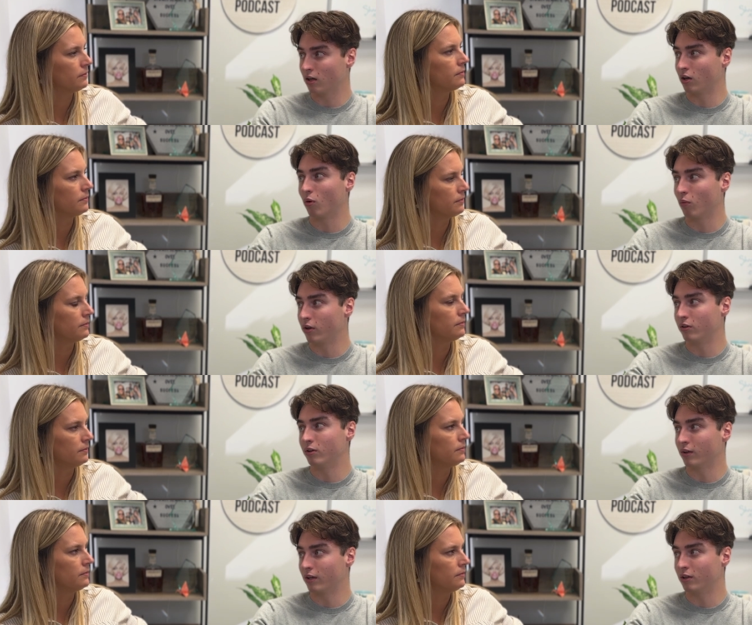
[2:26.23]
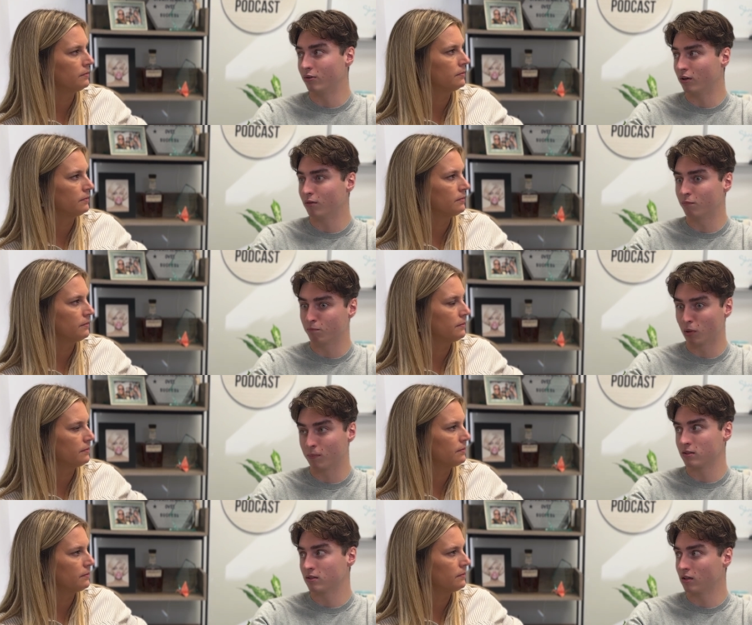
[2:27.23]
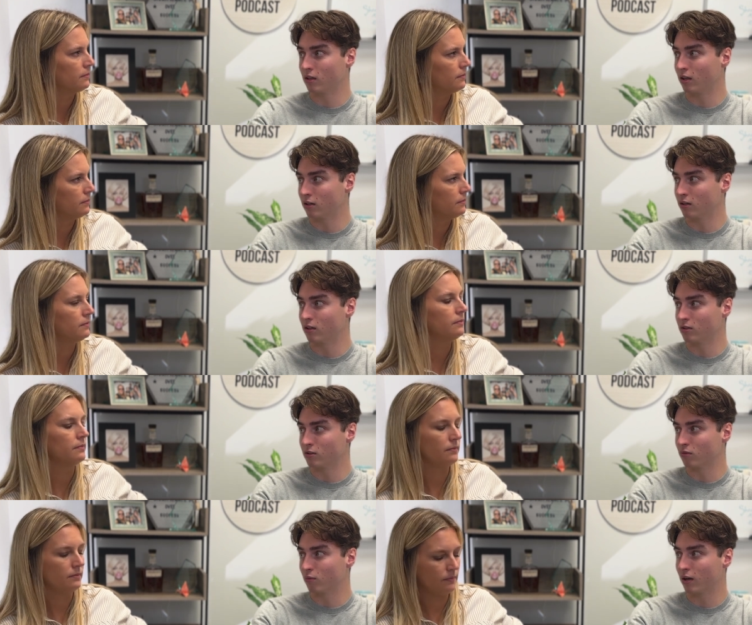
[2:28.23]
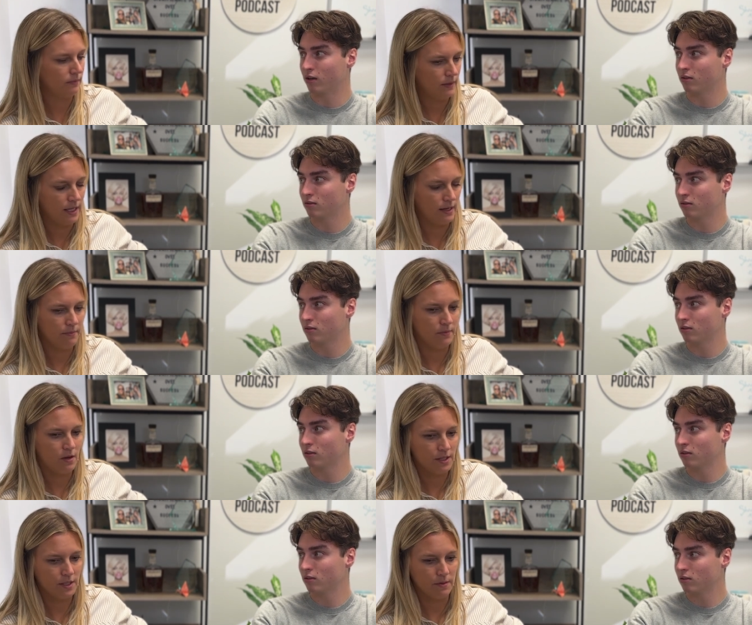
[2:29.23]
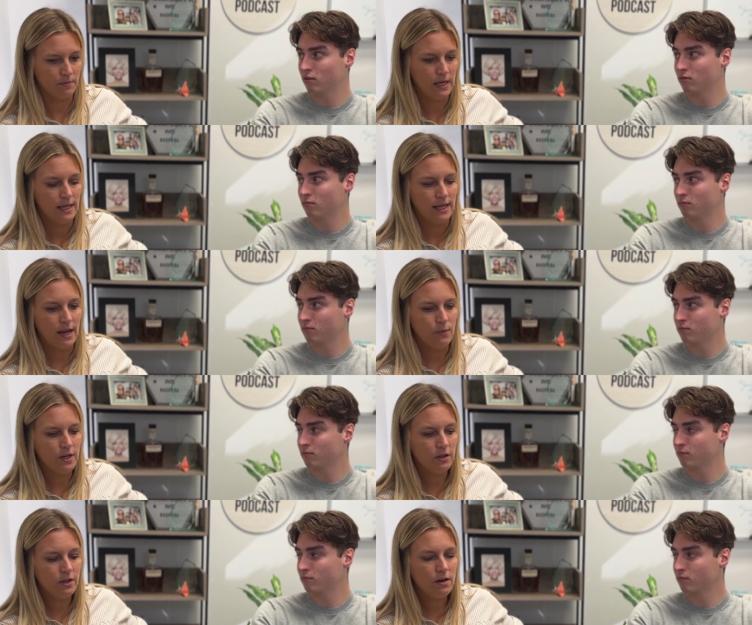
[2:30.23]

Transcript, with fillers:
Speaker 1: and know what you're doing and do it purposely in a certain way.
Speaker 2: Yeah, awesome. And when you look